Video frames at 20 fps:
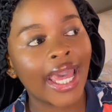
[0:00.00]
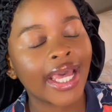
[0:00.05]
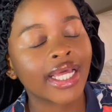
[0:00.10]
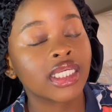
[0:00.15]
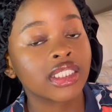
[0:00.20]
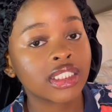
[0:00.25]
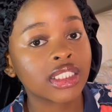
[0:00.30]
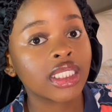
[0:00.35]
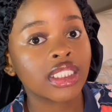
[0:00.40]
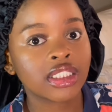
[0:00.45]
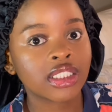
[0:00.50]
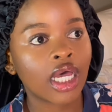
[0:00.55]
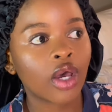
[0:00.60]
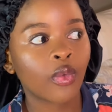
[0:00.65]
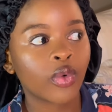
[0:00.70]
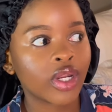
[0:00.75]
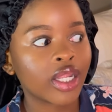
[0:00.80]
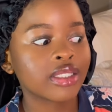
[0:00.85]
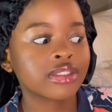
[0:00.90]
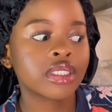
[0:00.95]
and center.
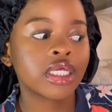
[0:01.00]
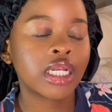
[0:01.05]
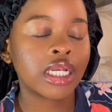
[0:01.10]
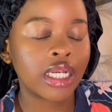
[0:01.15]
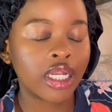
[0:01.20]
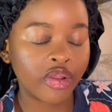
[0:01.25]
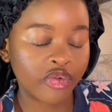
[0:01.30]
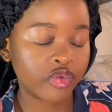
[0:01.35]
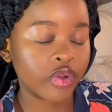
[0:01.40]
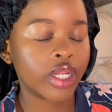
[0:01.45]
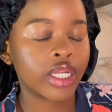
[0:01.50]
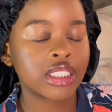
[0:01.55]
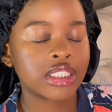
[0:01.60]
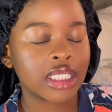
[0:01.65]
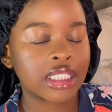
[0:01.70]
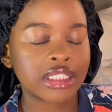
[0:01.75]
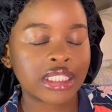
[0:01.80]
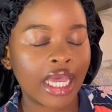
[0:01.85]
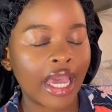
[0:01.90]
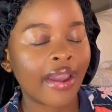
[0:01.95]
When I say left, right, and
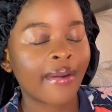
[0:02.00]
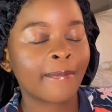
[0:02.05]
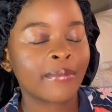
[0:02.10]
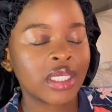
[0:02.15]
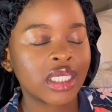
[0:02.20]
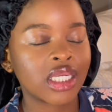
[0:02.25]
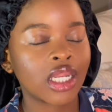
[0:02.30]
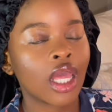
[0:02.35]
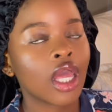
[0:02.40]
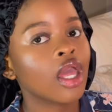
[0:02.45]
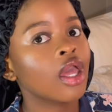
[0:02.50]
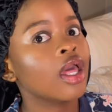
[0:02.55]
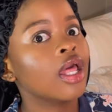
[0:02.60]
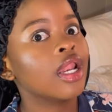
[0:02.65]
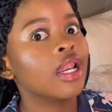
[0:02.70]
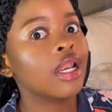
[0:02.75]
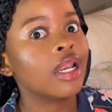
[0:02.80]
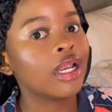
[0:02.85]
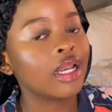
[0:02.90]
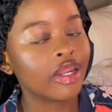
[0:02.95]
center, I mean
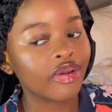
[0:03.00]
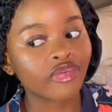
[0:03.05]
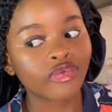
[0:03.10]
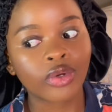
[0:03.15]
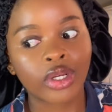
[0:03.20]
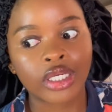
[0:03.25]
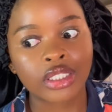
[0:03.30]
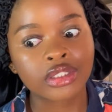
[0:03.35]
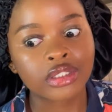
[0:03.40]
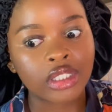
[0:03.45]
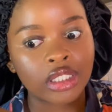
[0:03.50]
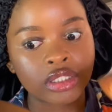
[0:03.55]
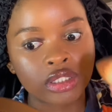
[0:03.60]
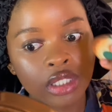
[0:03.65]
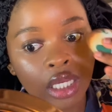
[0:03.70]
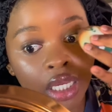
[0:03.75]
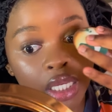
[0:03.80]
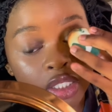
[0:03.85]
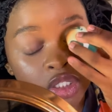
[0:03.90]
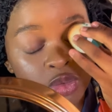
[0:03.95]
left, right, and
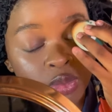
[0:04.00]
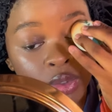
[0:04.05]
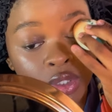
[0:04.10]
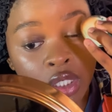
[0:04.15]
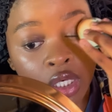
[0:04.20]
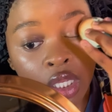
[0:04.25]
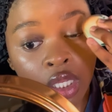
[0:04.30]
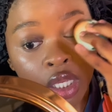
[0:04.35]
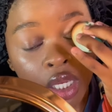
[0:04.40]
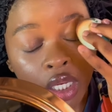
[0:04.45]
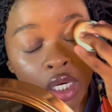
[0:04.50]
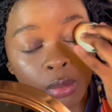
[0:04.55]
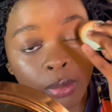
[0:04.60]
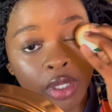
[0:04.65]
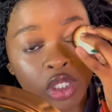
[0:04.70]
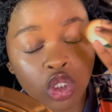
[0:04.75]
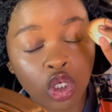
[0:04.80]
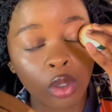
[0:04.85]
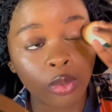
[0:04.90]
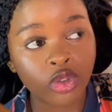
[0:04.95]
center. It's been an
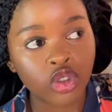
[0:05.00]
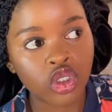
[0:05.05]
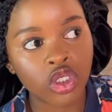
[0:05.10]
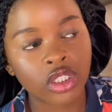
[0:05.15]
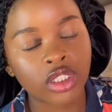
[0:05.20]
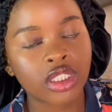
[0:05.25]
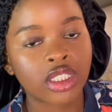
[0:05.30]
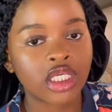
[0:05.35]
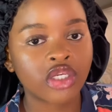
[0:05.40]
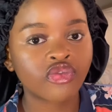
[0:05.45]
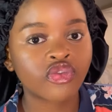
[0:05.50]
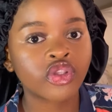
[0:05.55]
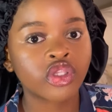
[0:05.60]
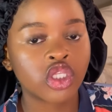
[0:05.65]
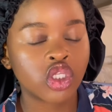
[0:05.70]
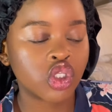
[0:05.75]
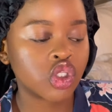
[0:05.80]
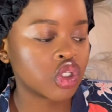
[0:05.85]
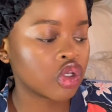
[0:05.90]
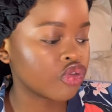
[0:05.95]
amazing opportunity. Even
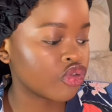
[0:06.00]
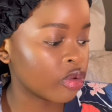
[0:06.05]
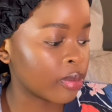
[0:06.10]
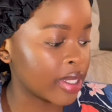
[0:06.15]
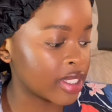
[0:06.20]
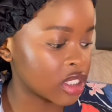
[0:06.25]
this year, for my